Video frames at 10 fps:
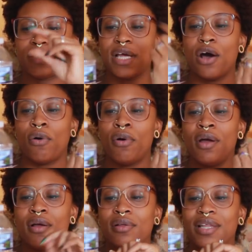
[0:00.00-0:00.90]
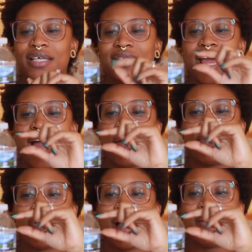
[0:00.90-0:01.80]
So let's say I
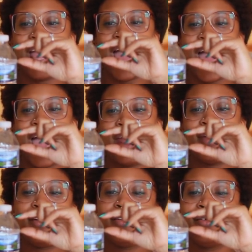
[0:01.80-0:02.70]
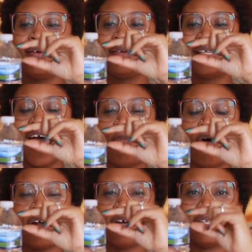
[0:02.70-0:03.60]
would probably add tap
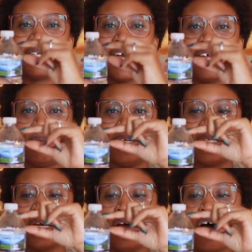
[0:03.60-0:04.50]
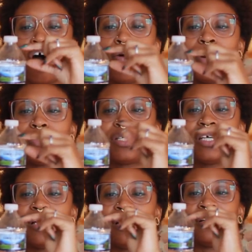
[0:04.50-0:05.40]
water until it was almost
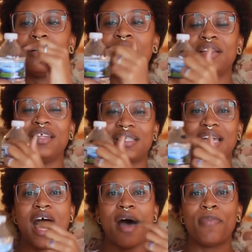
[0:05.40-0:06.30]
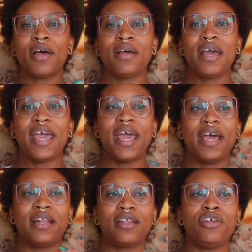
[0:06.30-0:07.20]
to the top,
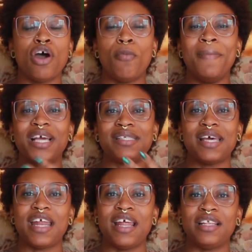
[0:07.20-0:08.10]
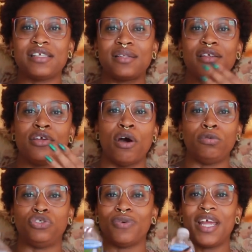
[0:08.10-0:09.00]
and mix it
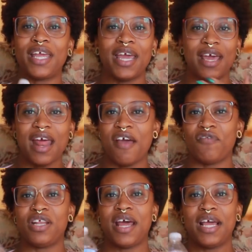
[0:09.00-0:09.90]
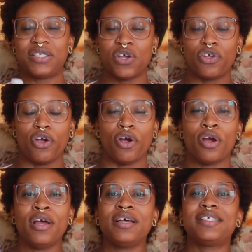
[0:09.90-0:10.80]
and drink it every day so
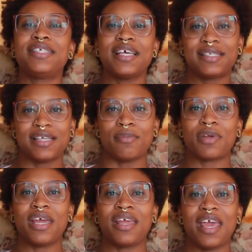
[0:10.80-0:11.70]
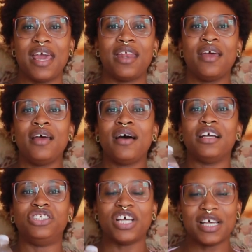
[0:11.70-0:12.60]
your system can get
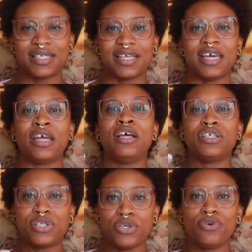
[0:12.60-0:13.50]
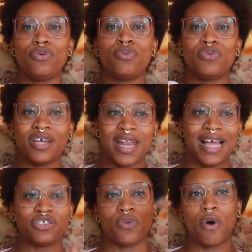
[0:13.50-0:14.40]
adjusted to the
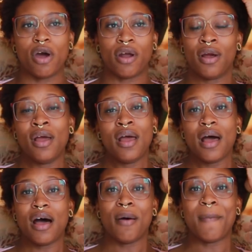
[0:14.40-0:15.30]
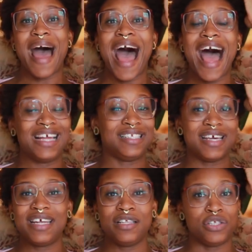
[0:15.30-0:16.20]
natural water. I
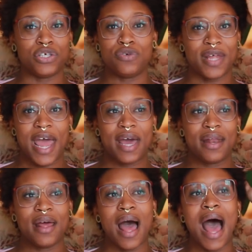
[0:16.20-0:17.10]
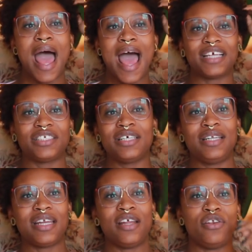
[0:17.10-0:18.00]
didn't do that. I actually
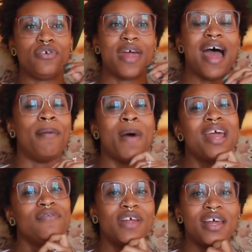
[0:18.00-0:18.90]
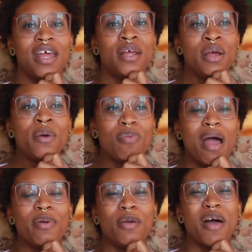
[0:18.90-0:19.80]
didn't do that. I might have done it
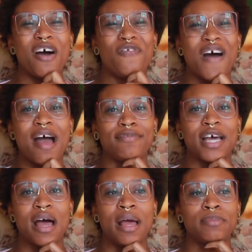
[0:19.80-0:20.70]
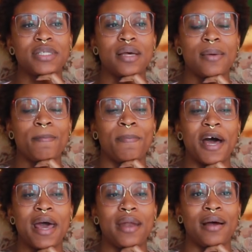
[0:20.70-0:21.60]
probably about 5 times,
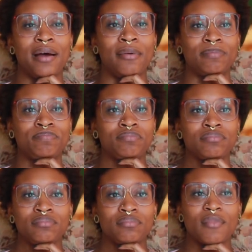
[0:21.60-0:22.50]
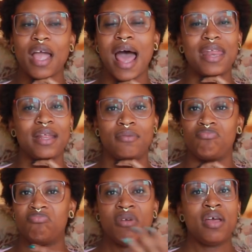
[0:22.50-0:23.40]
but I
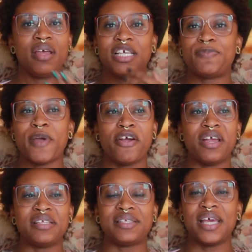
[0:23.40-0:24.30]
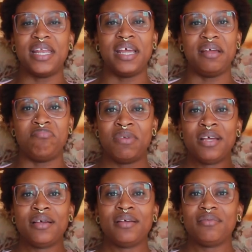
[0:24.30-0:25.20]
didn't experience any
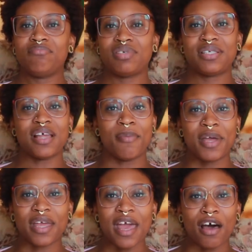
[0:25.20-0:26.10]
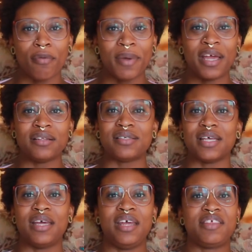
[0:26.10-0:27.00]
stomach ailments,
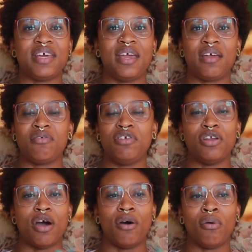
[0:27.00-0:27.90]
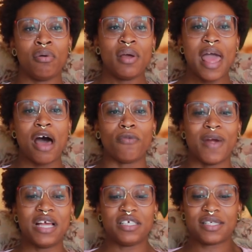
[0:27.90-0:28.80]
anything
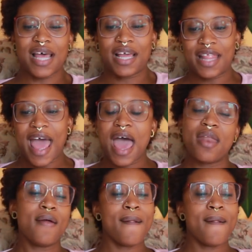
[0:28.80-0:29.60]
outrageous like that.